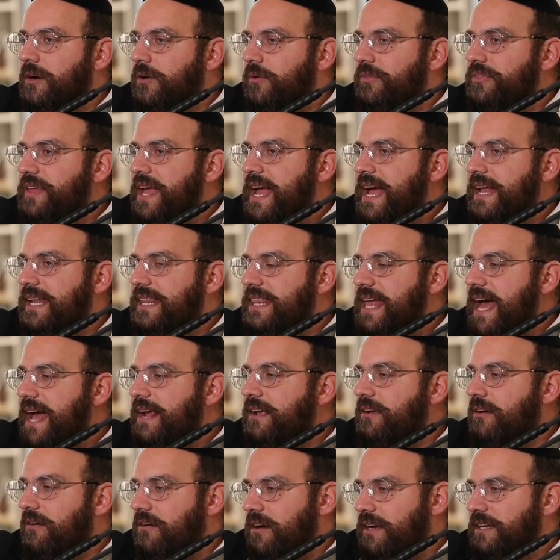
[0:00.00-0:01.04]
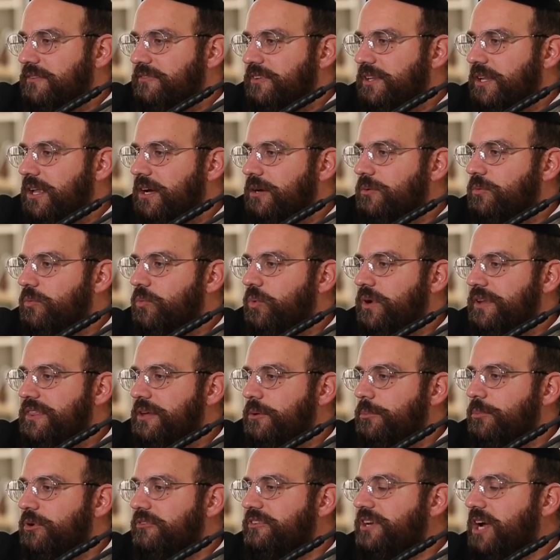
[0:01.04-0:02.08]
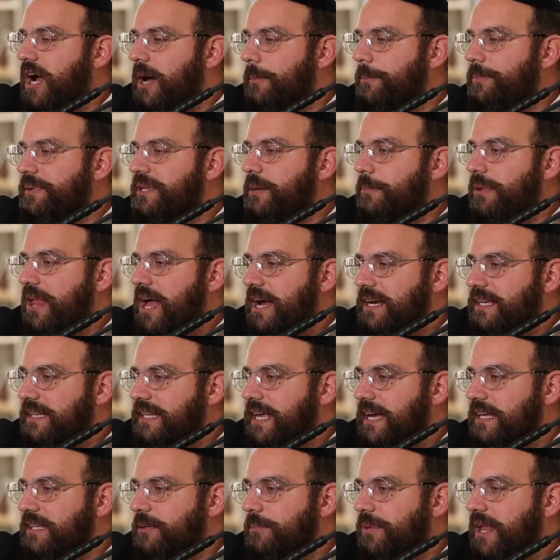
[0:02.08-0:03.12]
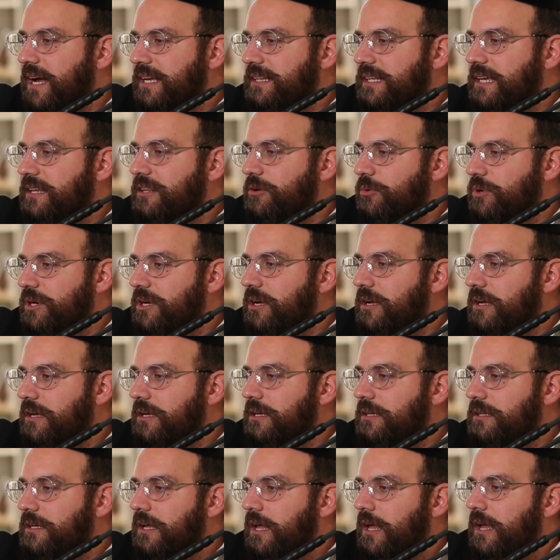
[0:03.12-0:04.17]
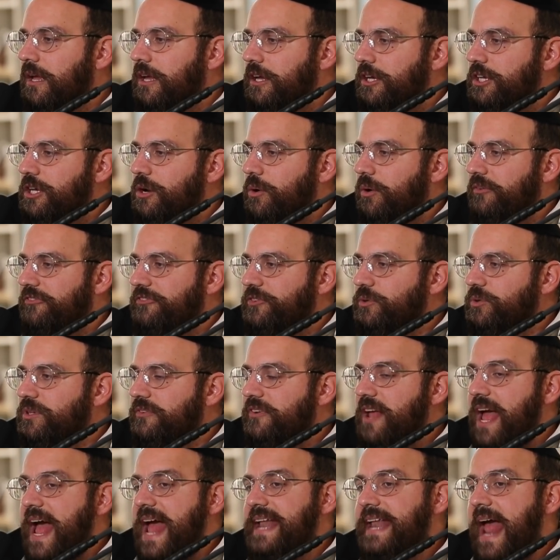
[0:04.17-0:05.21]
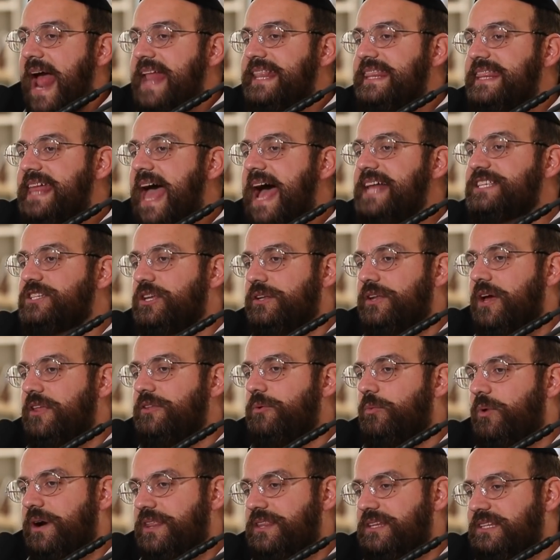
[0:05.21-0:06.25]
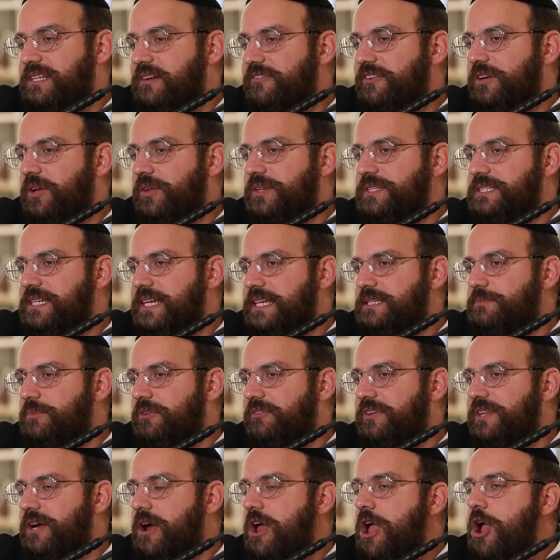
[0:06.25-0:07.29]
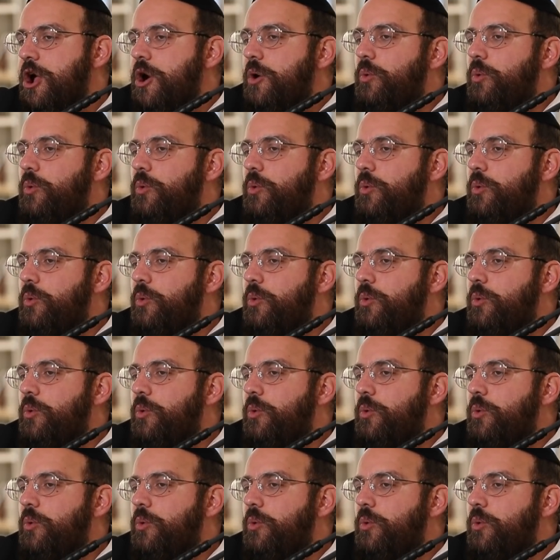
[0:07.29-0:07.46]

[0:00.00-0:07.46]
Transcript: they had that kind of a luck where they were moving up the block and down the block. They were in a few different, and that's another one of the difficulties, I guess, moving there.